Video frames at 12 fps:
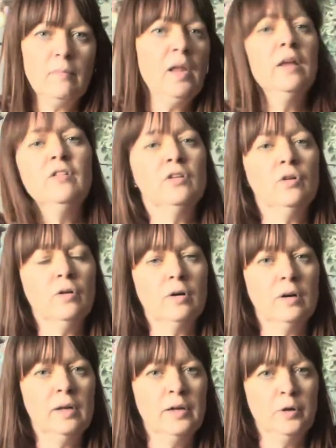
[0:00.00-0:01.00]
it's got
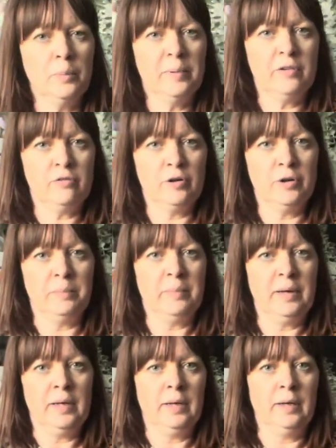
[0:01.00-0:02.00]
a little bit of room
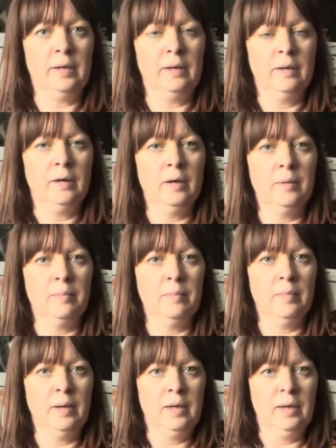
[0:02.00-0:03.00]
here.
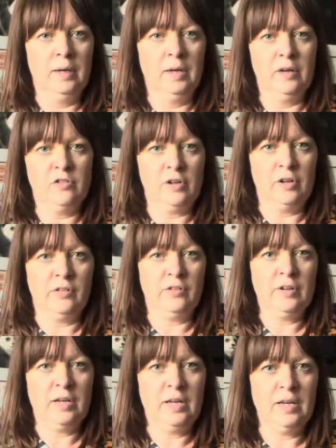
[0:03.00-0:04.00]
As you can
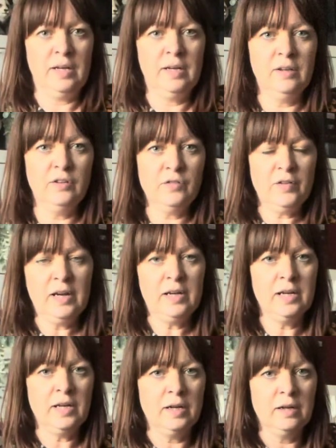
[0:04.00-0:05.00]
see, it is
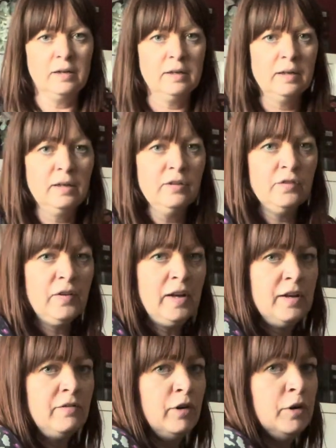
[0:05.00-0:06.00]

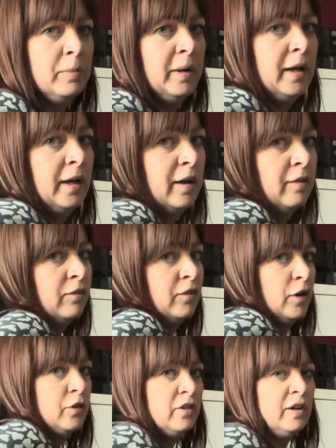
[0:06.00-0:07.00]
fairly roomy and
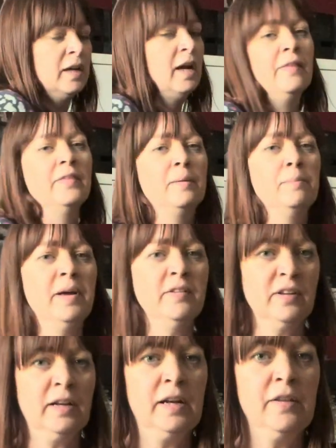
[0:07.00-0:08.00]
floaty, and then
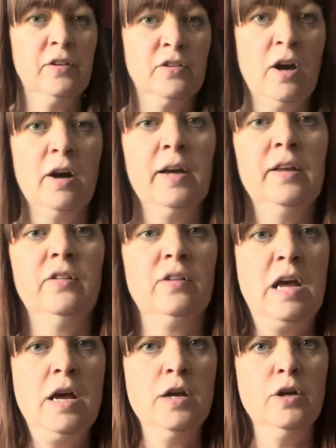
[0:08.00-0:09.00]
basically the ties,
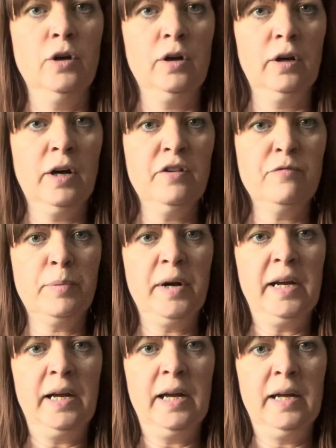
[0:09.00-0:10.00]
you can kind of
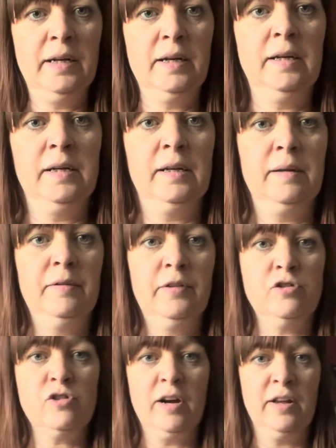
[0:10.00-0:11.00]
bring in the
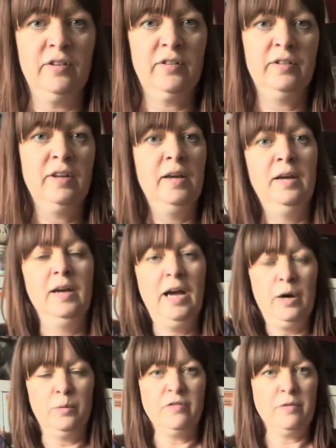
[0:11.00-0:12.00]
dress
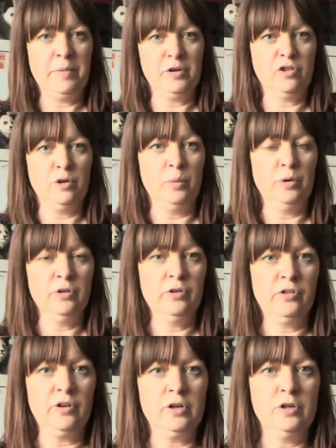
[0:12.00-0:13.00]
however much you want,
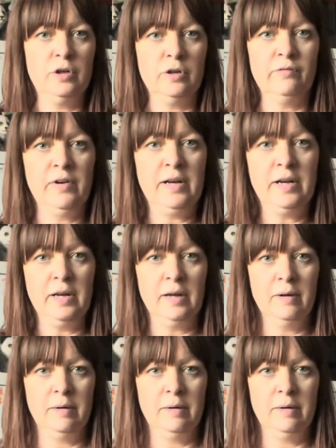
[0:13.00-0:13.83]
so you can really